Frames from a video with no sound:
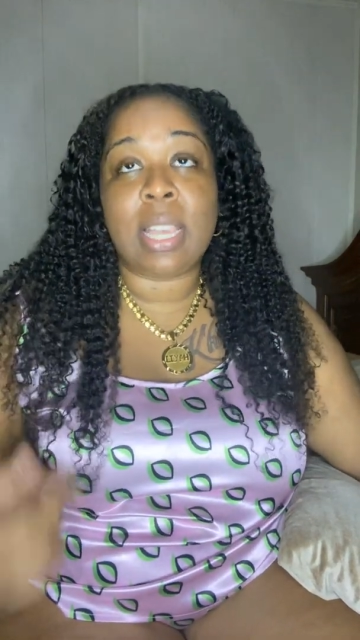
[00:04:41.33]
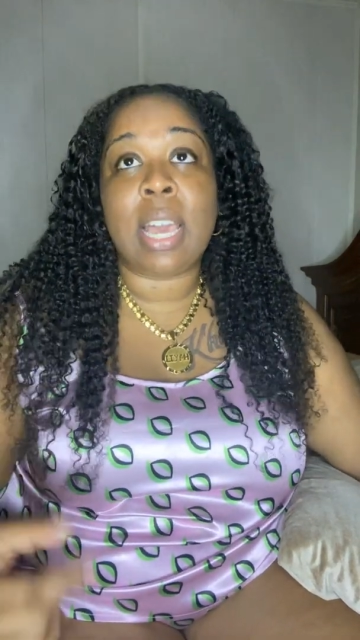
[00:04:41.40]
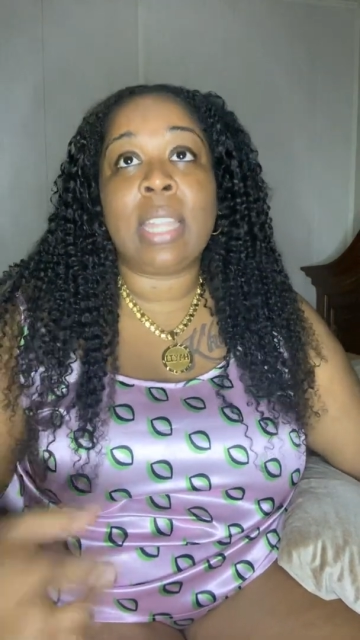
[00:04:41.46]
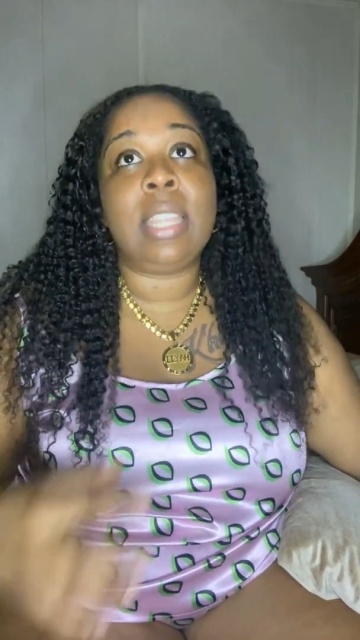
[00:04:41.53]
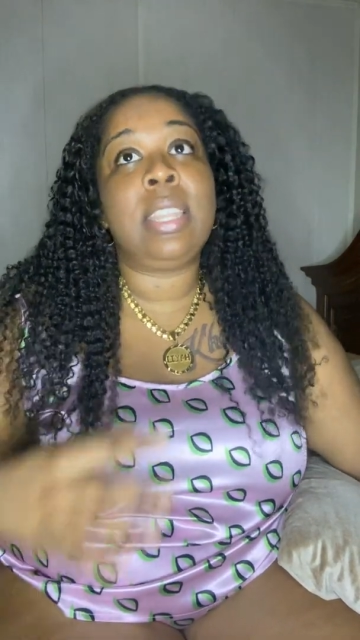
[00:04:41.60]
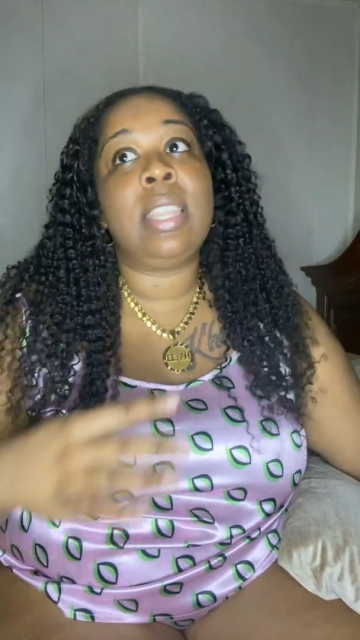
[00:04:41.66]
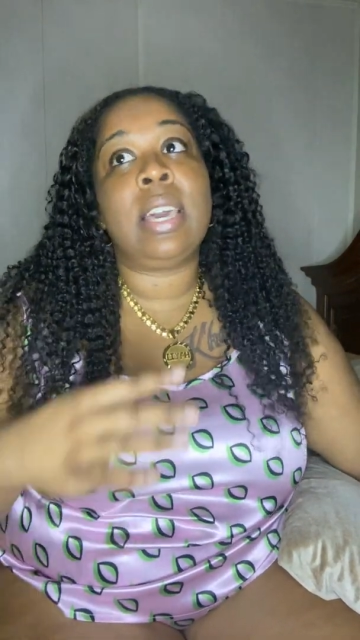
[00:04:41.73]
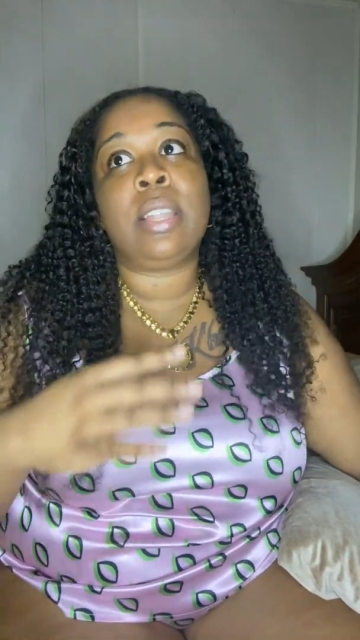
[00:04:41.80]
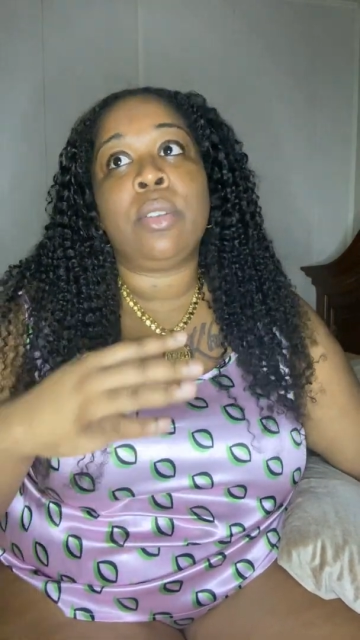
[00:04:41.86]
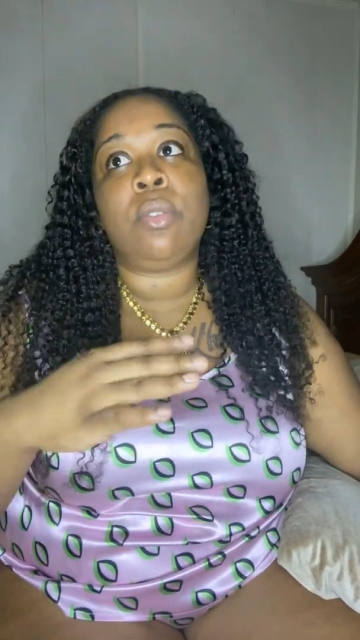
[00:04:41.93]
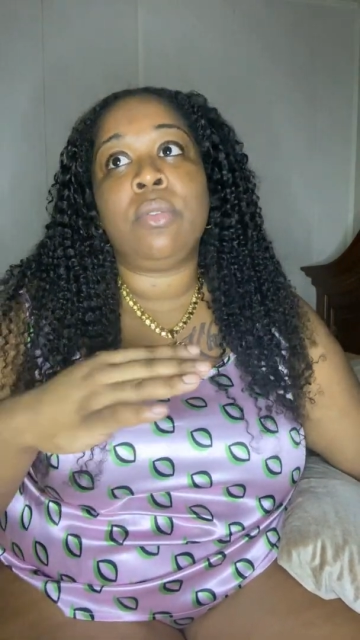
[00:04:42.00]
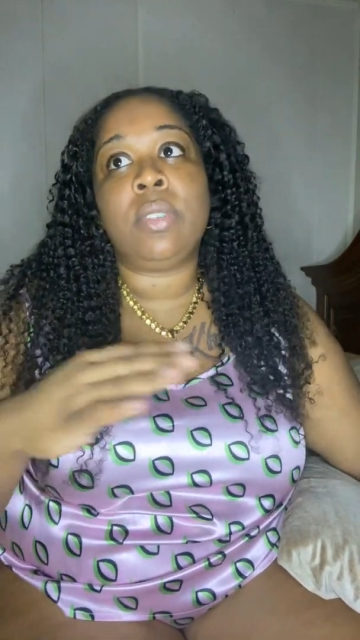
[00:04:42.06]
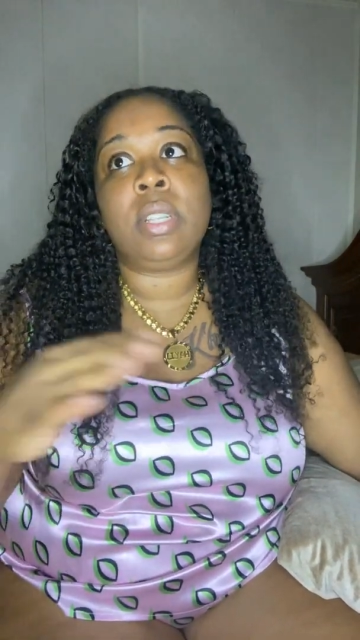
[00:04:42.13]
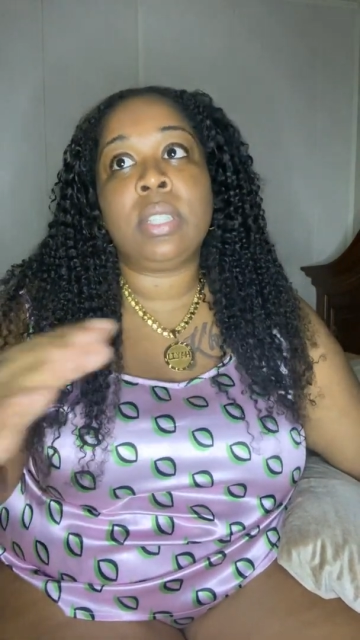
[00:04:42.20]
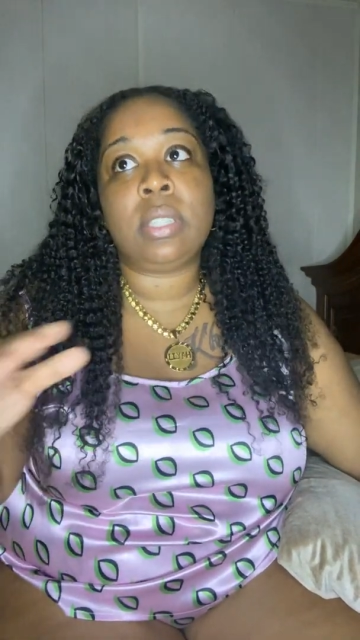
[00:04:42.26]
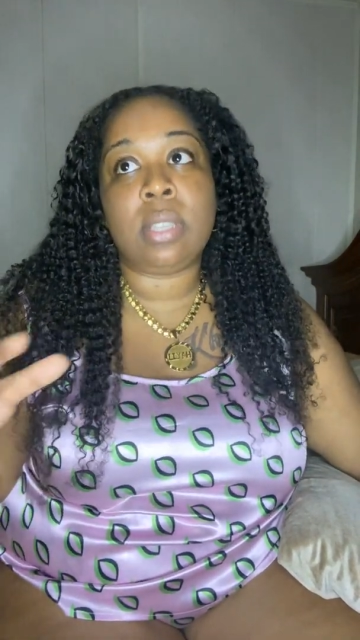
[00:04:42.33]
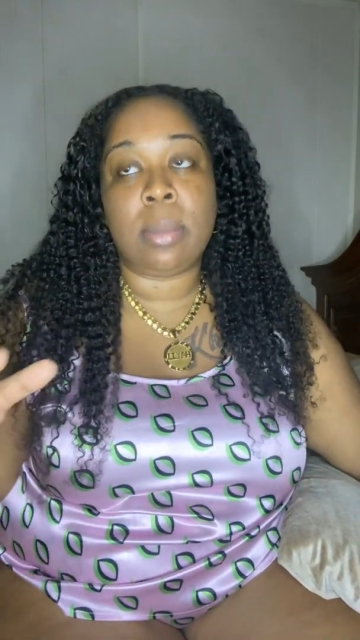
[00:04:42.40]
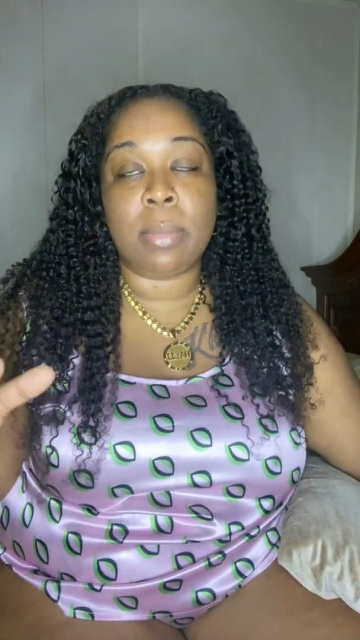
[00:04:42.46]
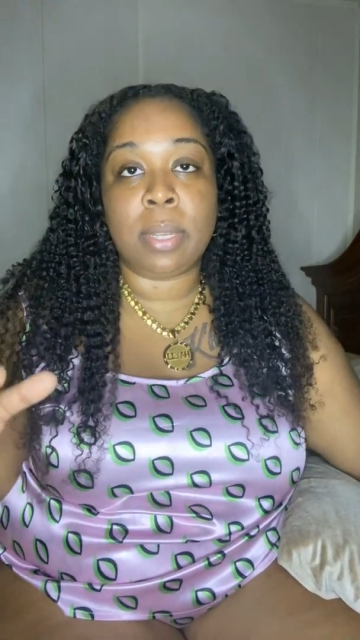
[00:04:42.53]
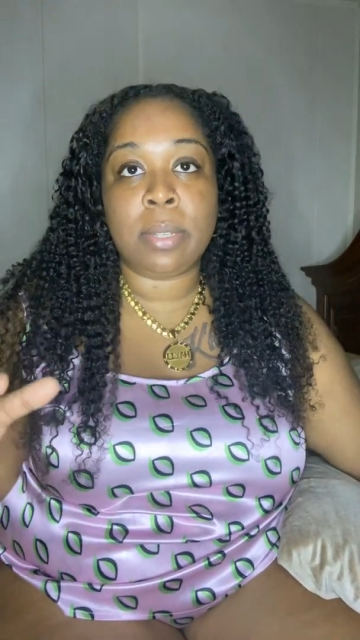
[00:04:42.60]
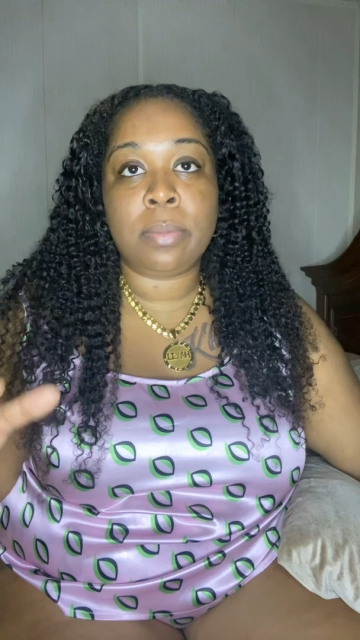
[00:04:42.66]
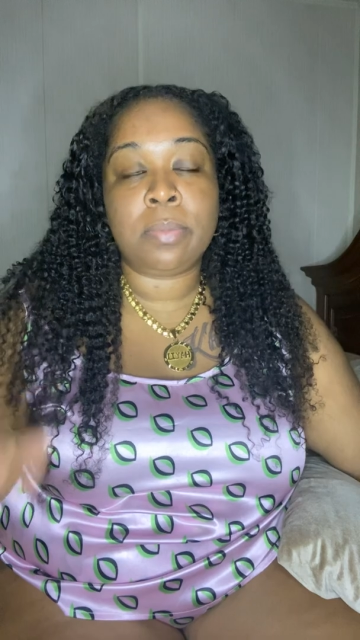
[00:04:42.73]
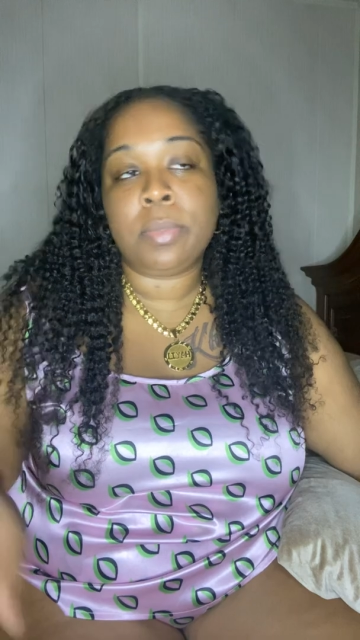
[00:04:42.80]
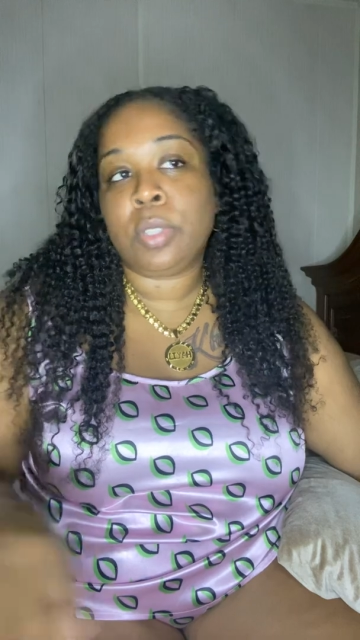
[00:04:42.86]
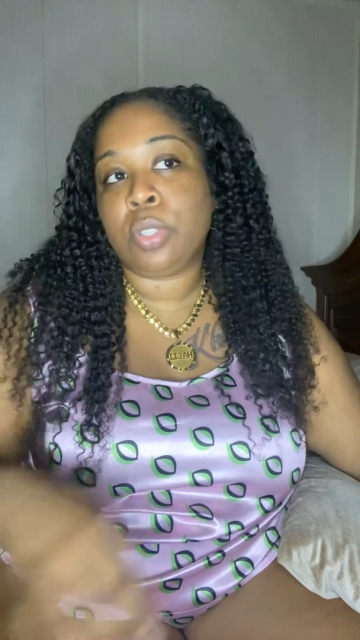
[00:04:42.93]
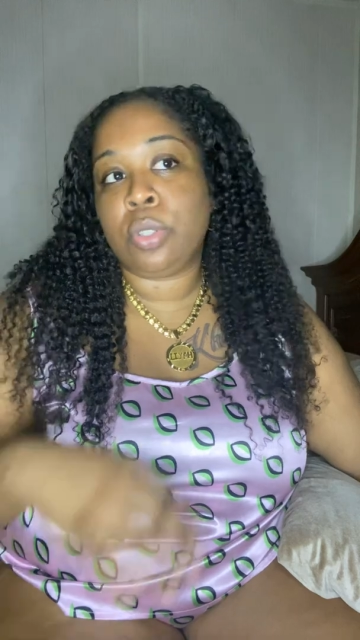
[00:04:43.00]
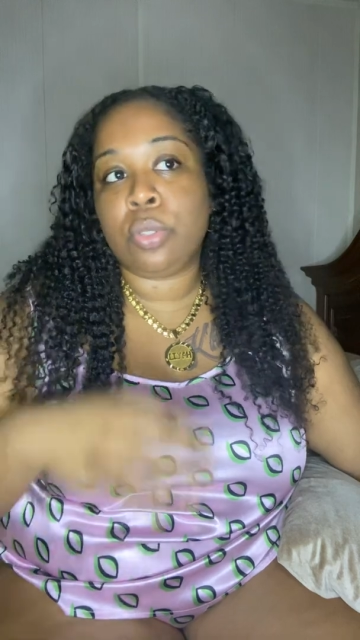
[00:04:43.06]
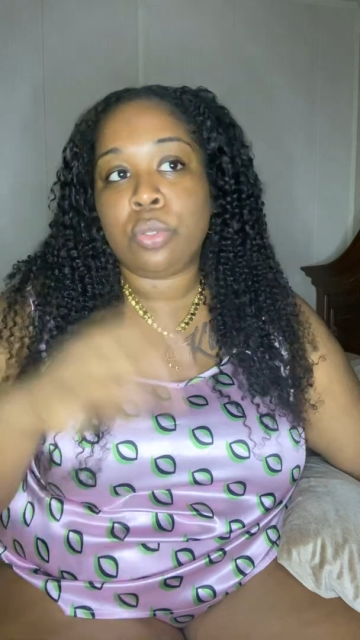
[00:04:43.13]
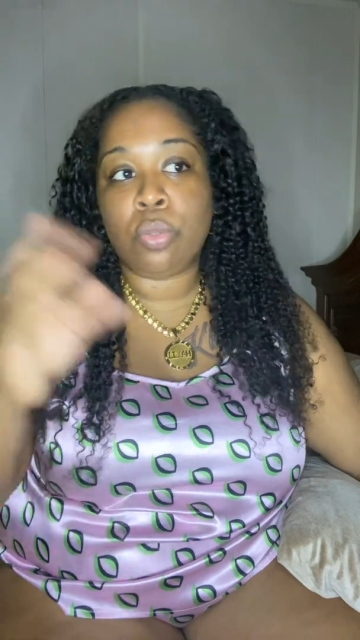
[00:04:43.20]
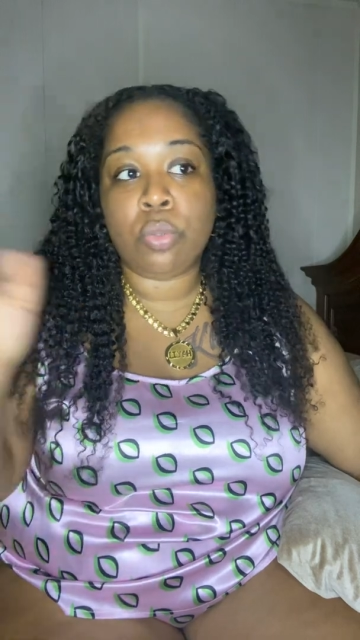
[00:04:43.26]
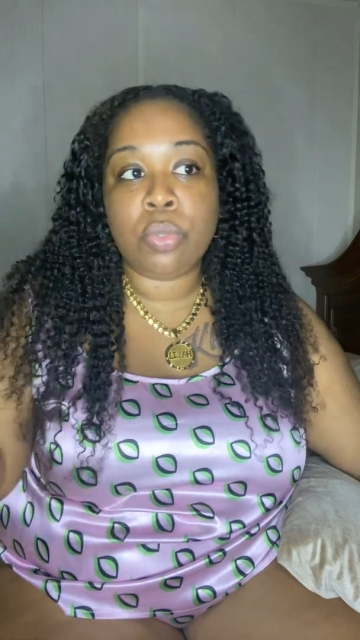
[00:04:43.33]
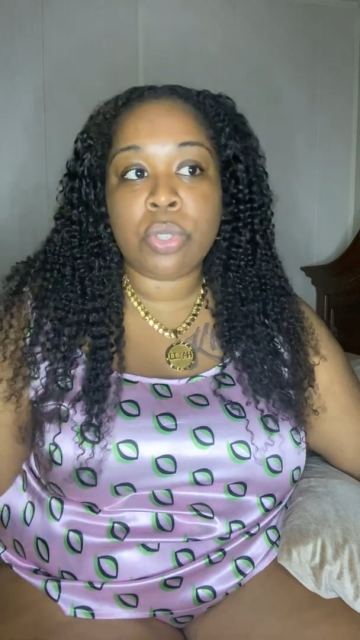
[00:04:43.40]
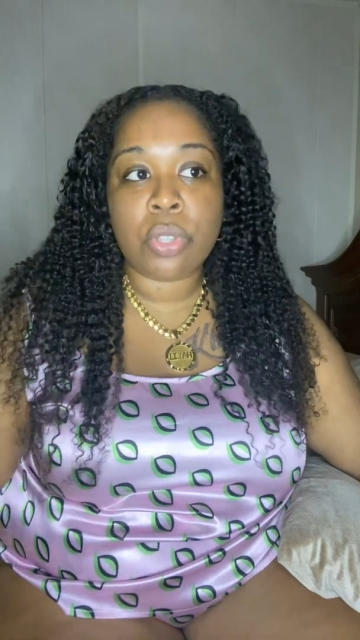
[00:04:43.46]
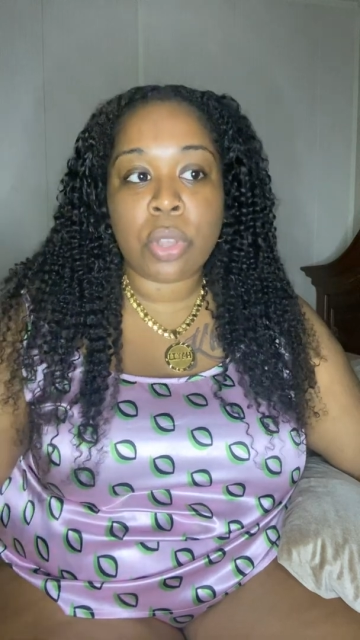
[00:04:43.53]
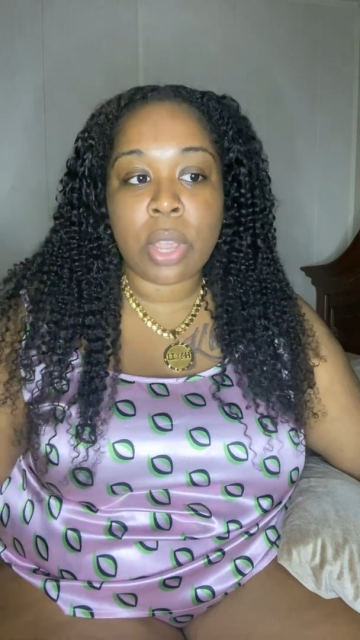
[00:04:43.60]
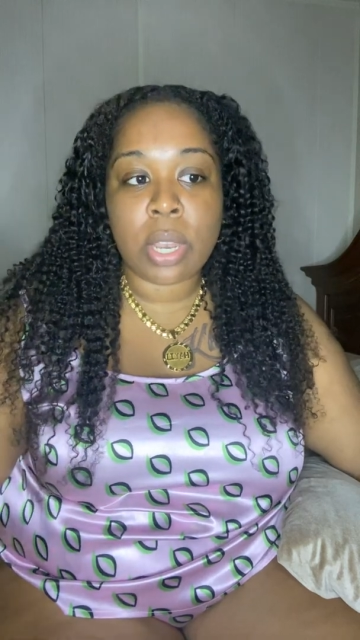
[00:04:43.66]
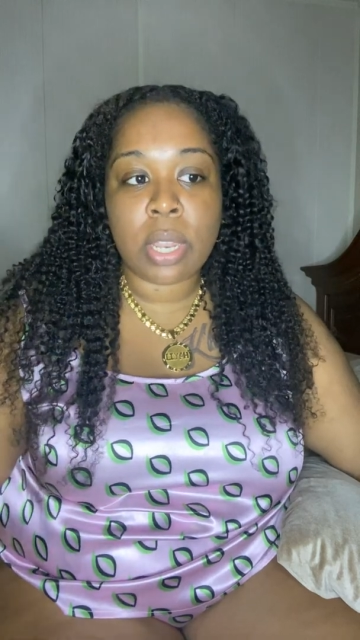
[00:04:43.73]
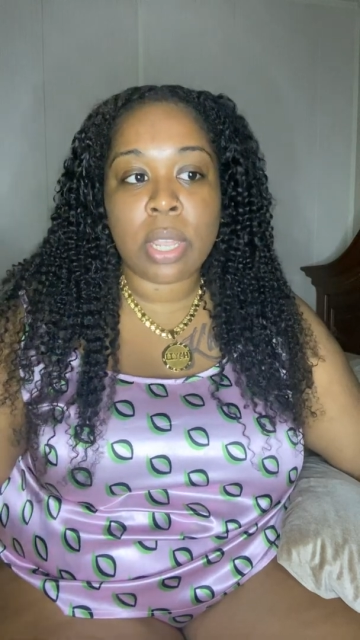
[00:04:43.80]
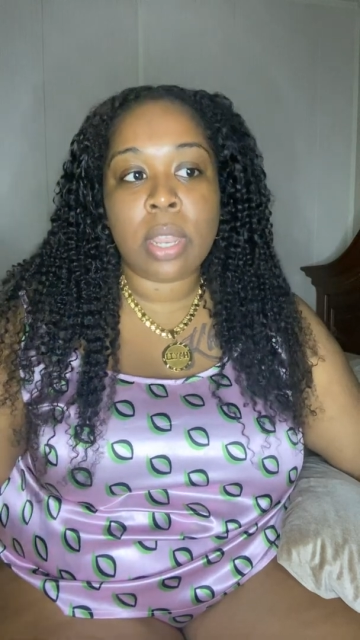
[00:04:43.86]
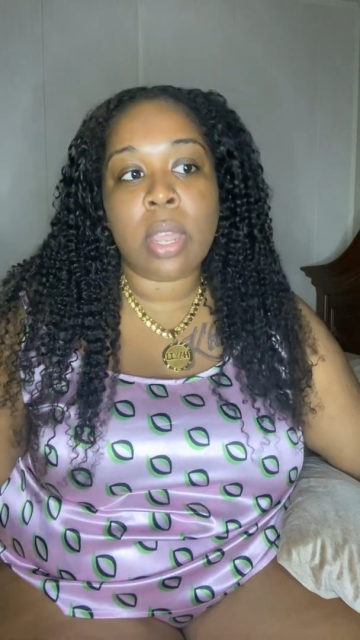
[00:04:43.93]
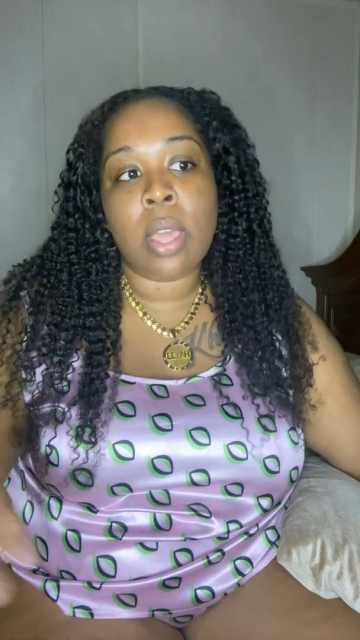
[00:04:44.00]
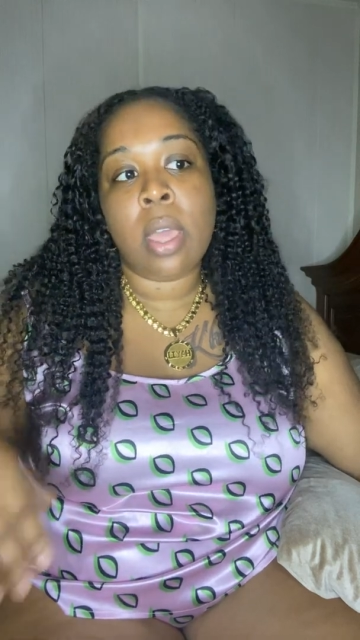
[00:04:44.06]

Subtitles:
I did that over the summer. School started.